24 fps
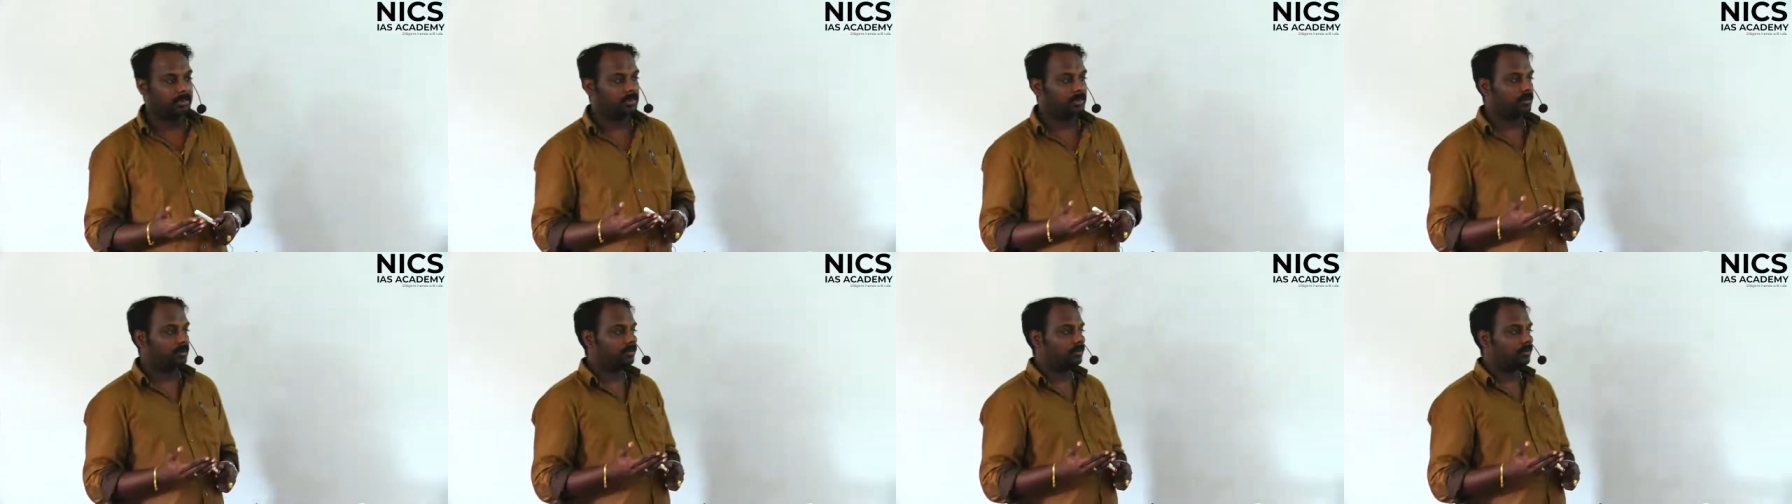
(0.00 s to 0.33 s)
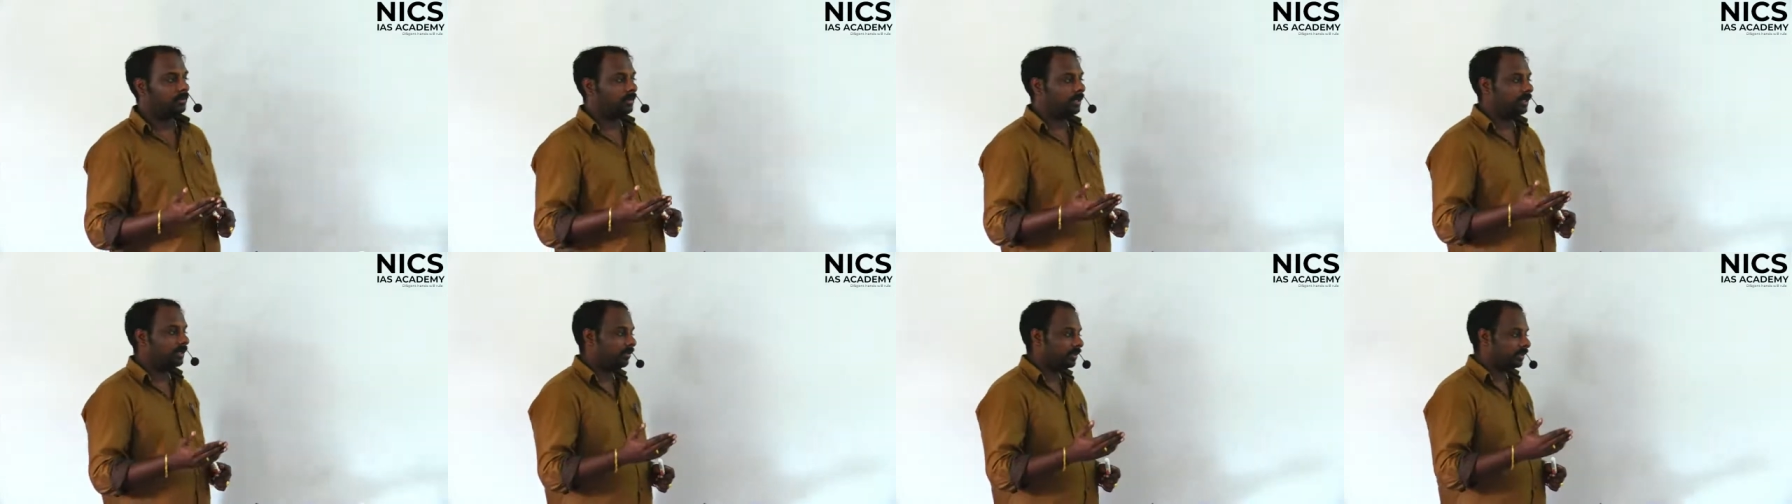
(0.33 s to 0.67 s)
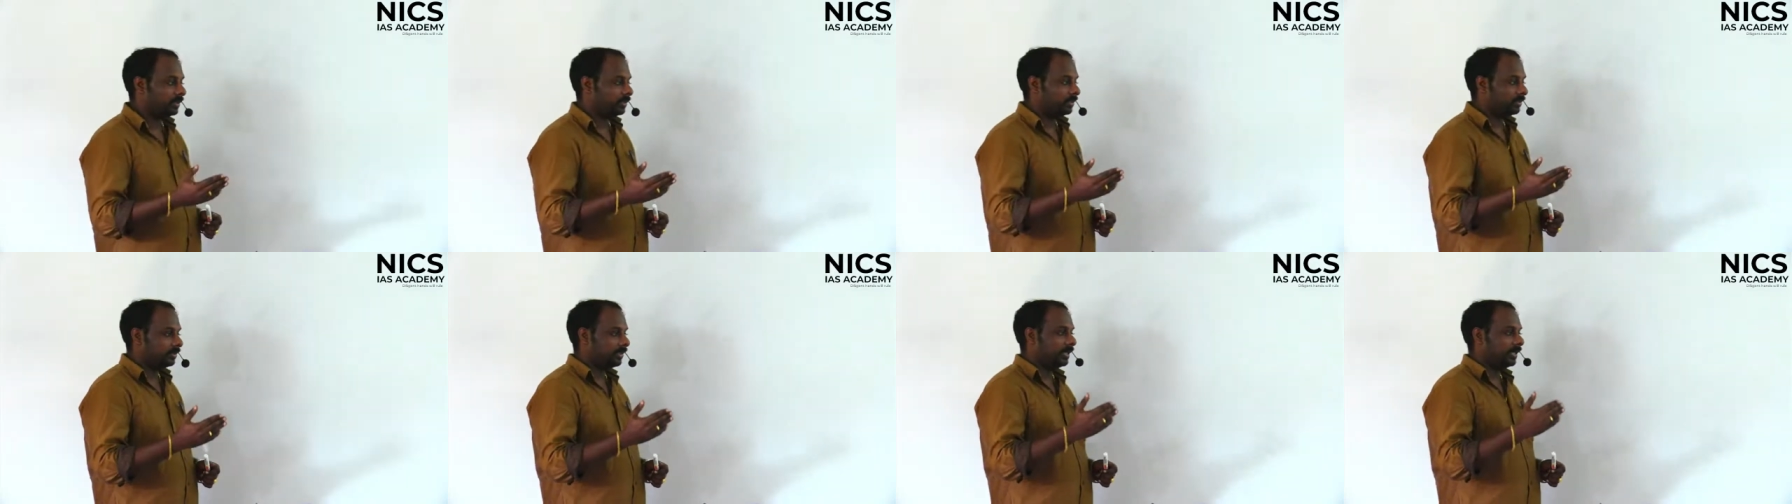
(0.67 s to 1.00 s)
so it was
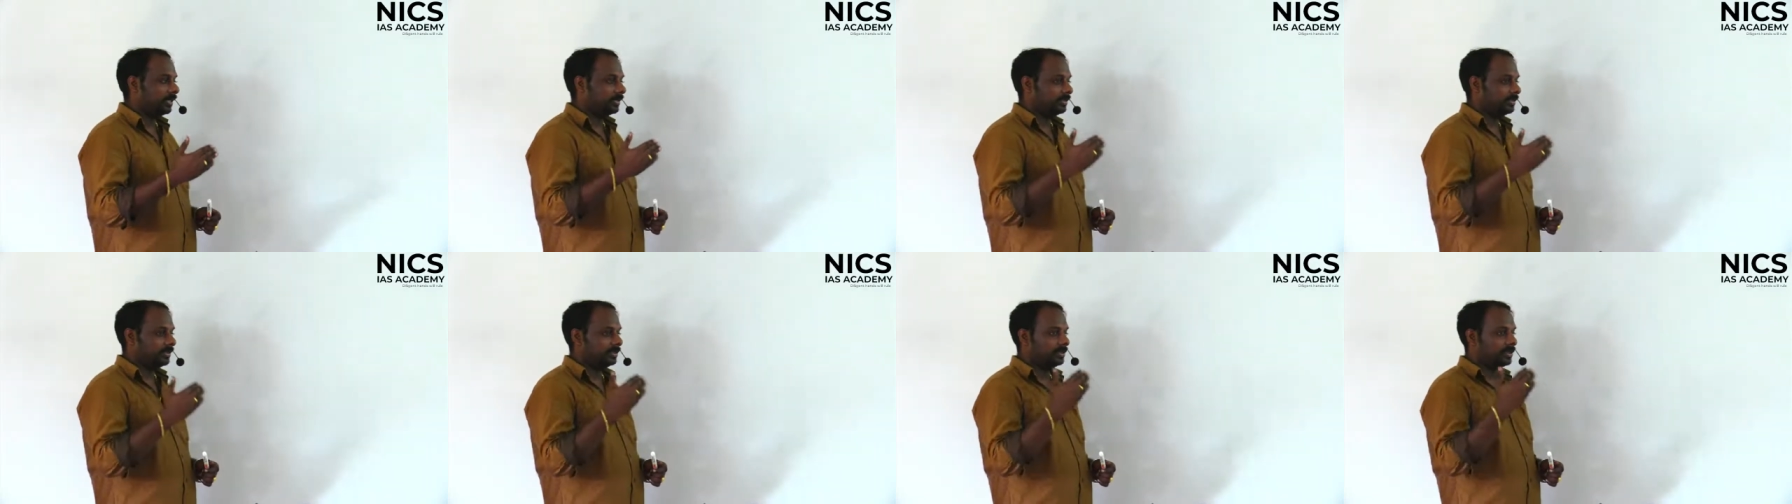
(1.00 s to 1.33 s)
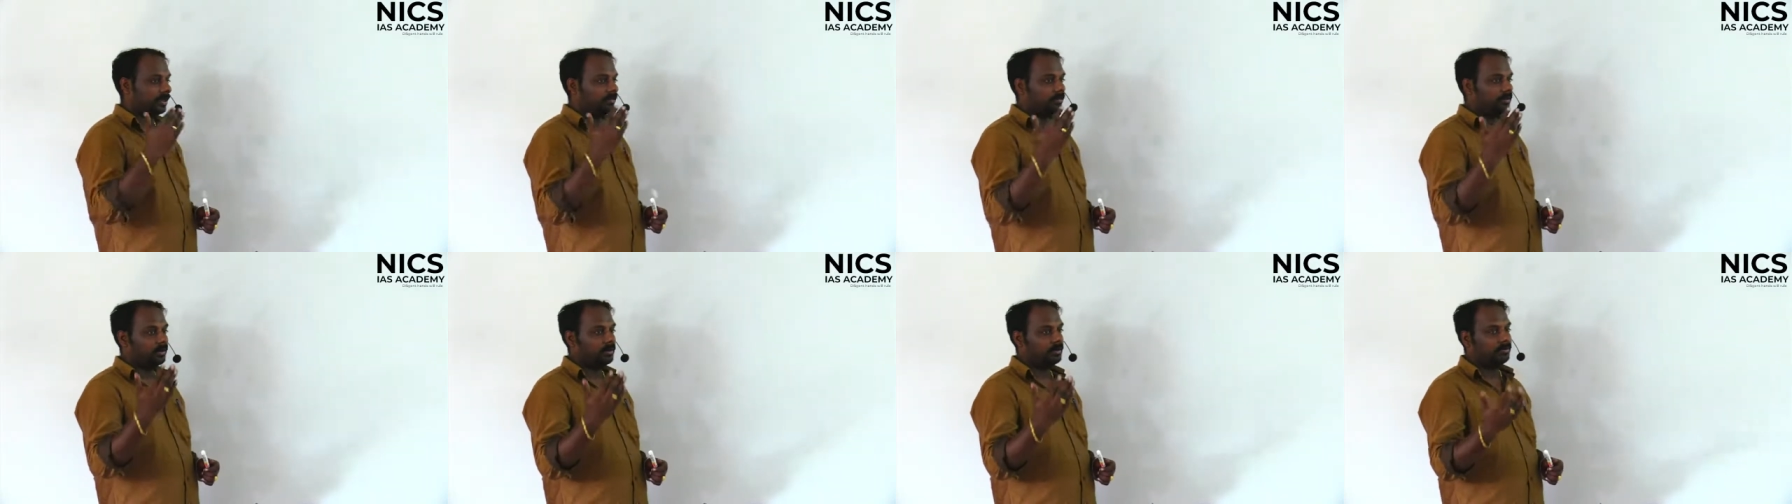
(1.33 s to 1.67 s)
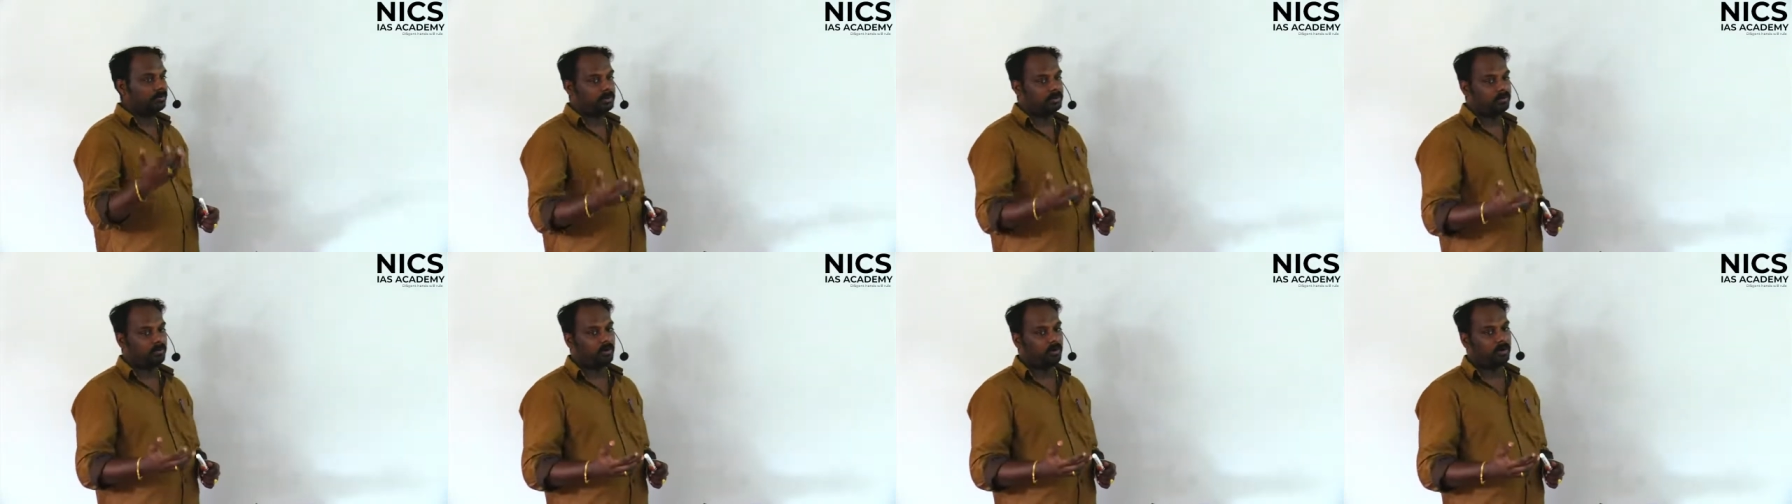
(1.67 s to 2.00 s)
the earth is covered
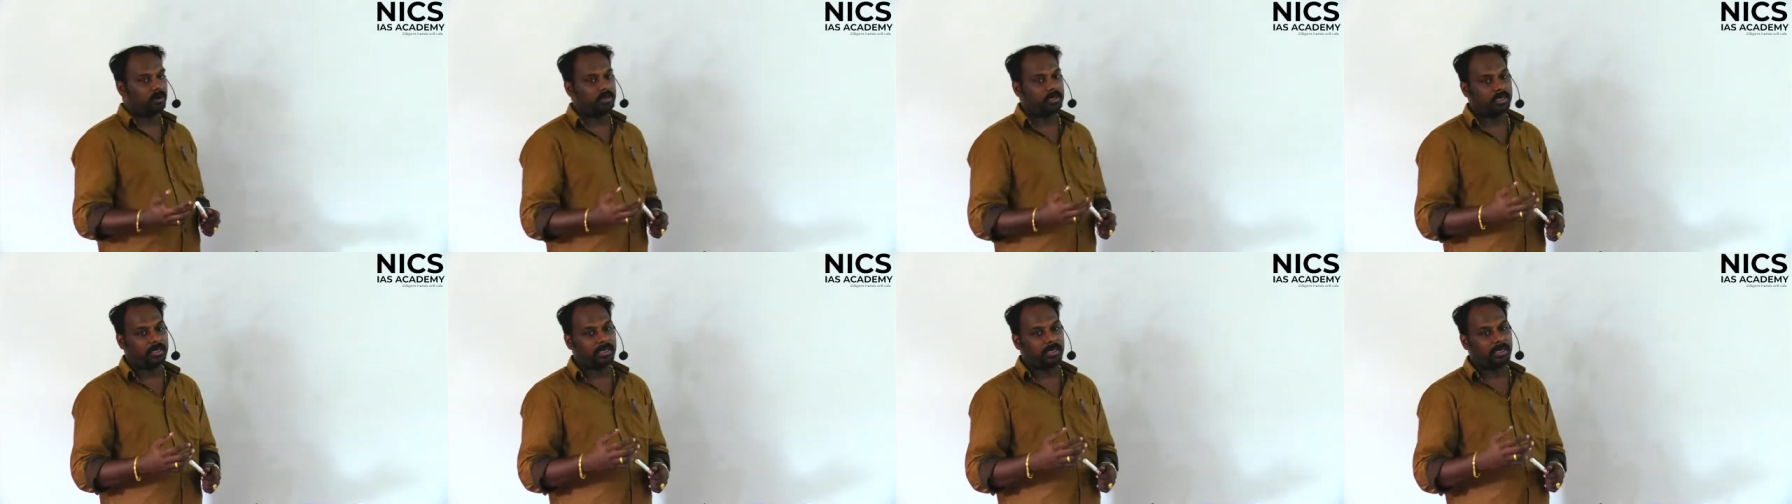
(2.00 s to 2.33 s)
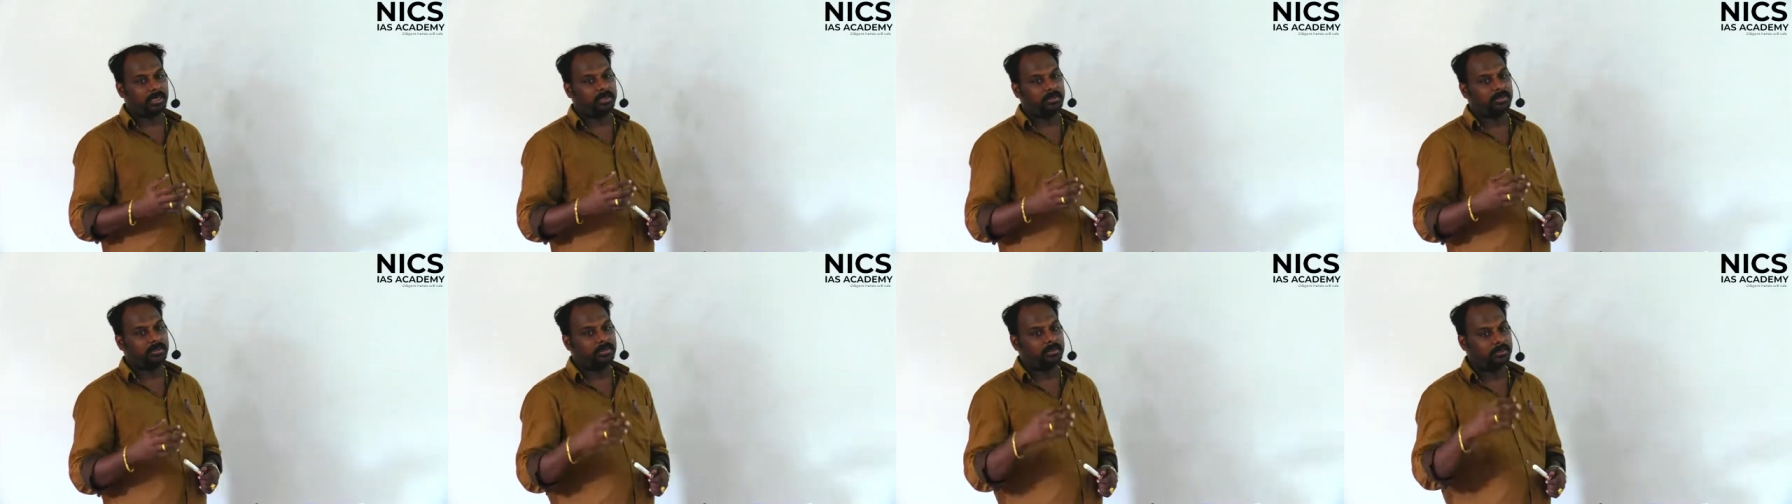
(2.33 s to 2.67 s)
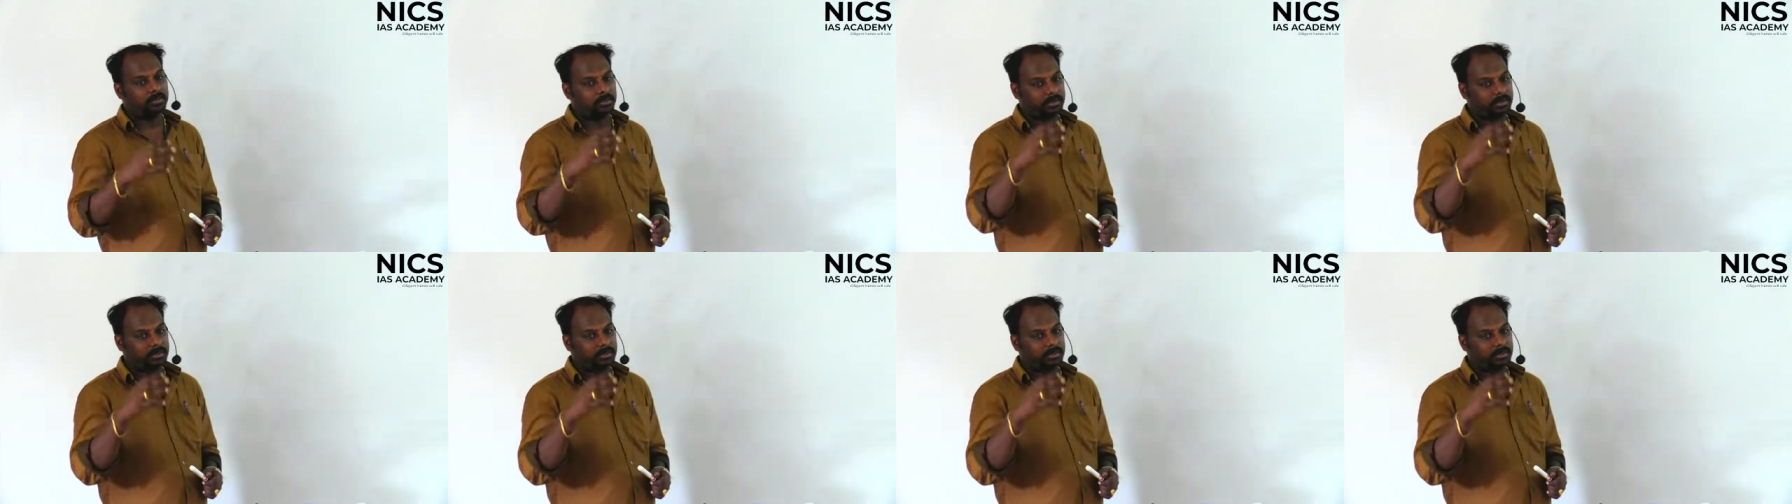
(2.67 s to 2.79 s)
with water and then